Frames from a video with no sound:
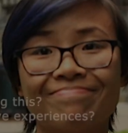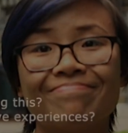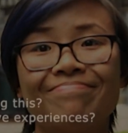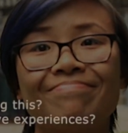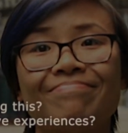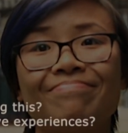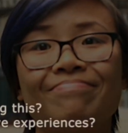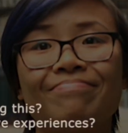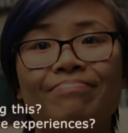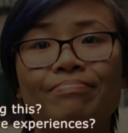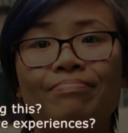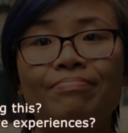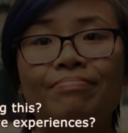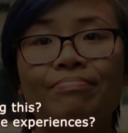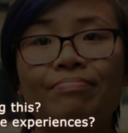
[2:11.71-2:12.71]

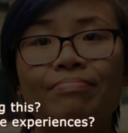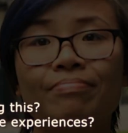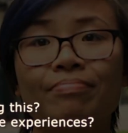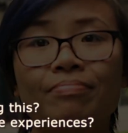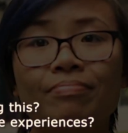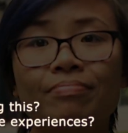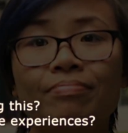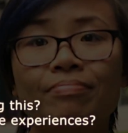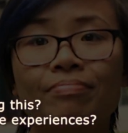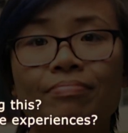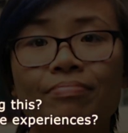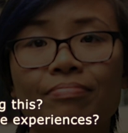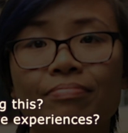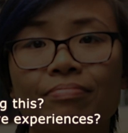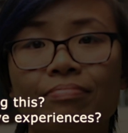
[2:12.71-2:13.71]

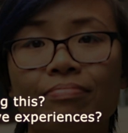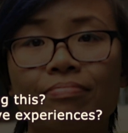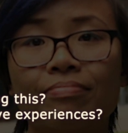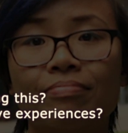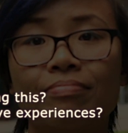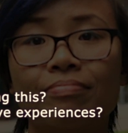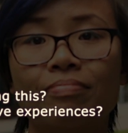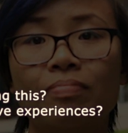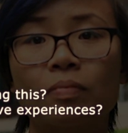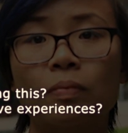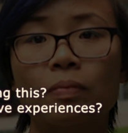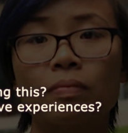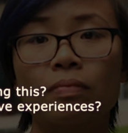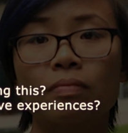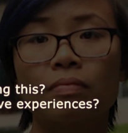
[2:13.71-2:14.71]

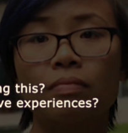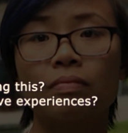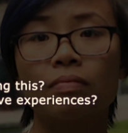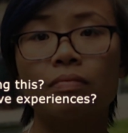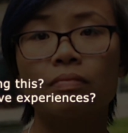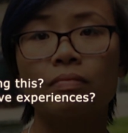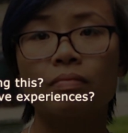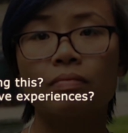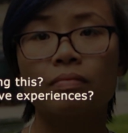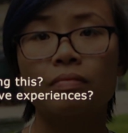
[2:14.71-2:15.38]
(silence)